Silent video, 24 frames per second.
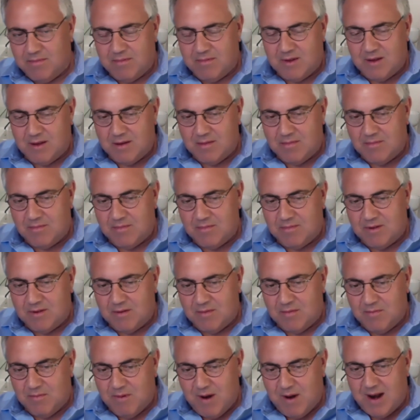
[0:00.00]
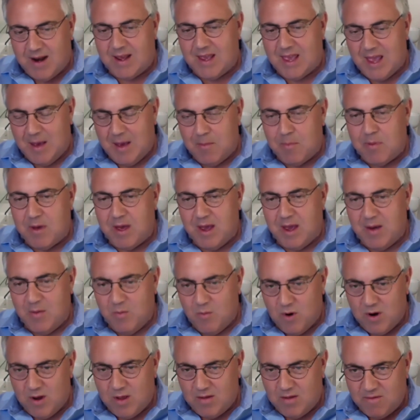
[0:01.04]
to, to run a campaign
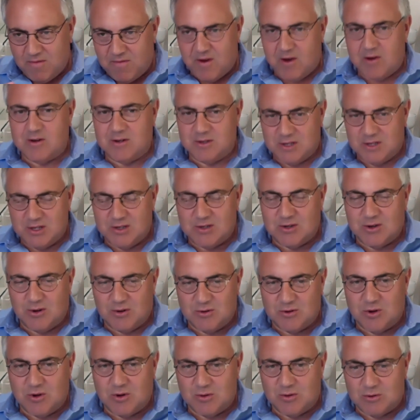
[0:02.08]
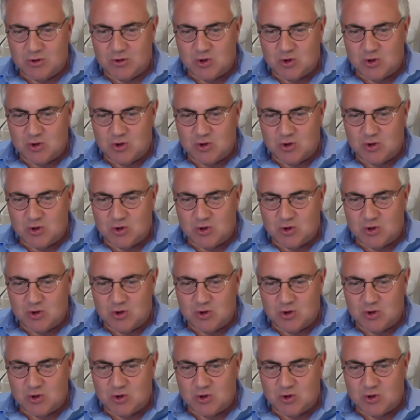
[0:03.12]
where the focus is on Donald